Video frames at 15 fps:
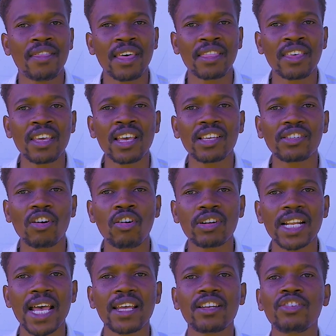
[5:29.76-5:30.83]
thing is
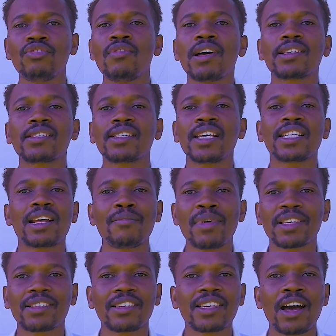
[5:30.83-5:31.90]
online, you are sent a
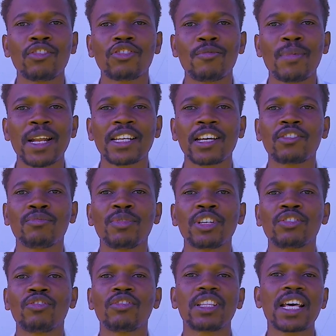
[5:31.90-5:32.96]
message automatically to be
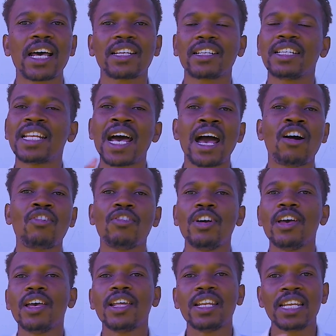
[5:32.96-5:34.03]
told that now
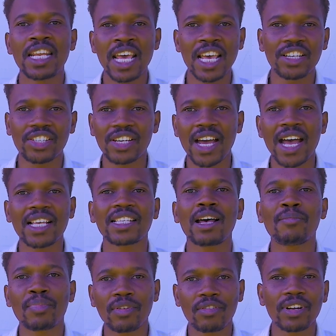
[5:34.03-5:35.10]
Nesh has
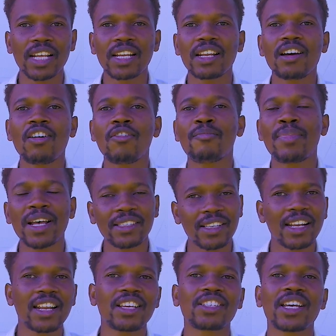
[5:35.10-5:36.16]
uploaded, or Pastor
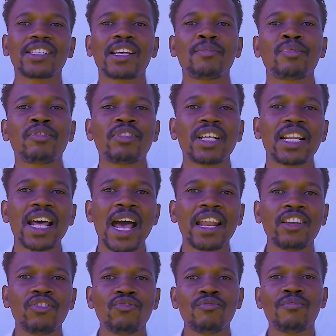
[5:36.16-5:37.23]
Nesh has uploaded a
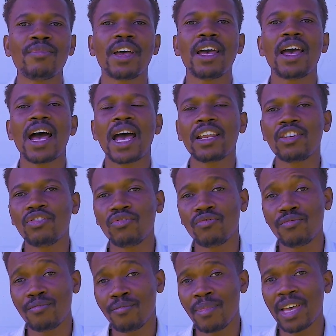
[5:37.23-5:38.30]
new
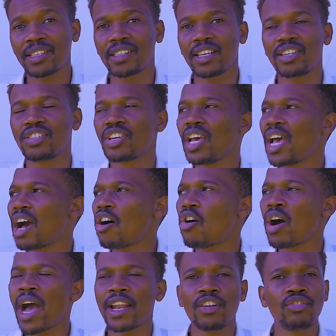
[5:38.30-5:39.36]
message or
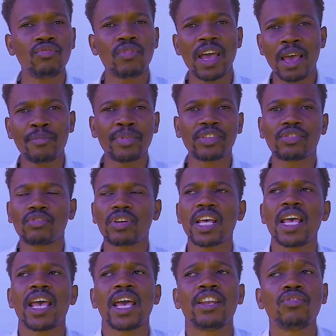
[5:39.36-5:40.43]
a new episode,
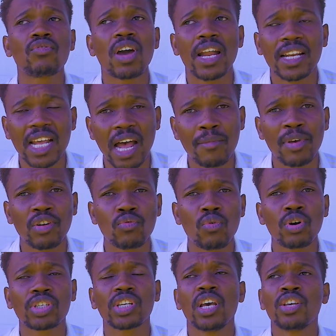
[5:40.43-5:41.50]
and you can come and
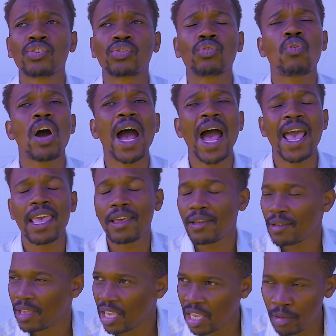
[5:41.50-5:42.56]
watch. So I
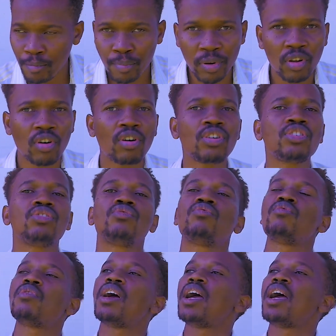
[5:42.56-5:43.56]
implore you,